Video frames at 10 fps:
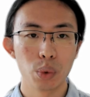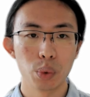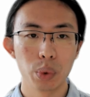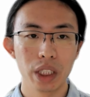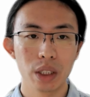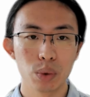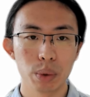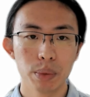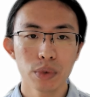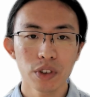We
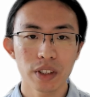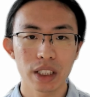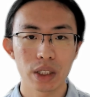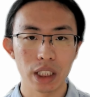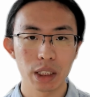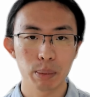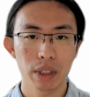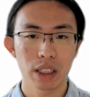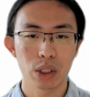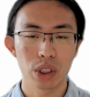remove these
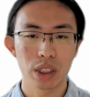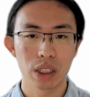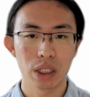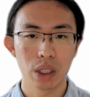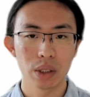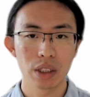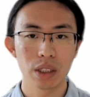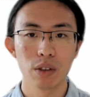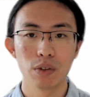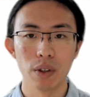explicit GC costs
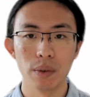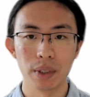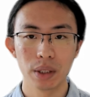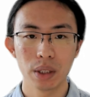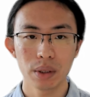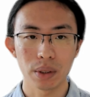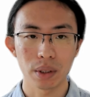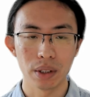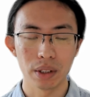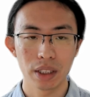from the total
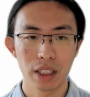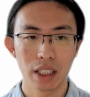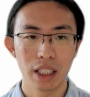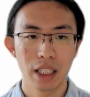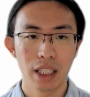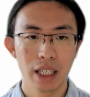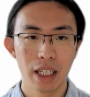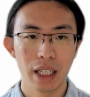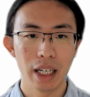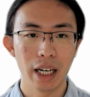cost.
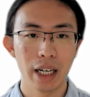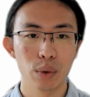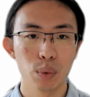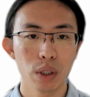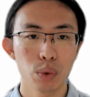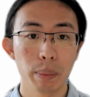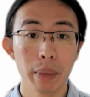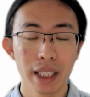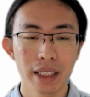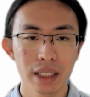And what
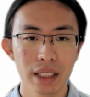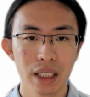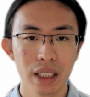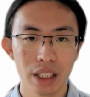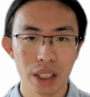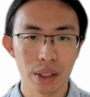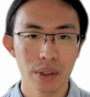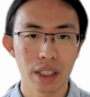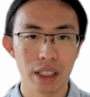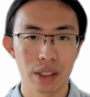remains,
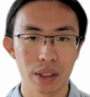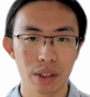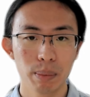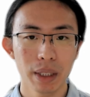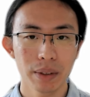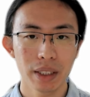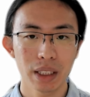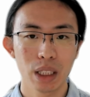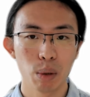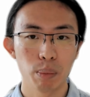no, it's not
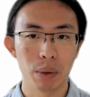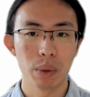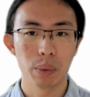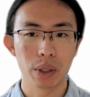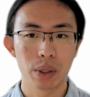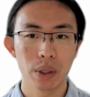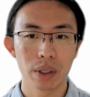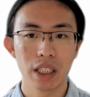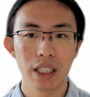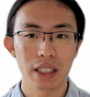spirits, but what we
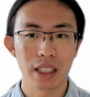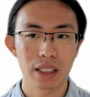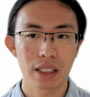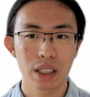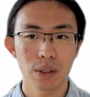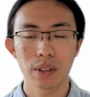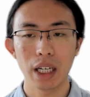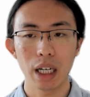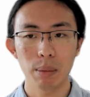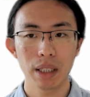call distilled
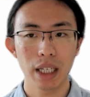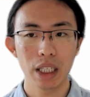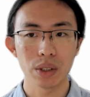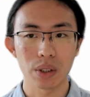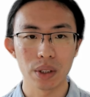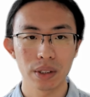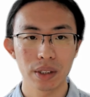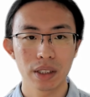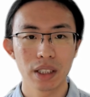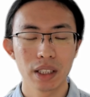application costs.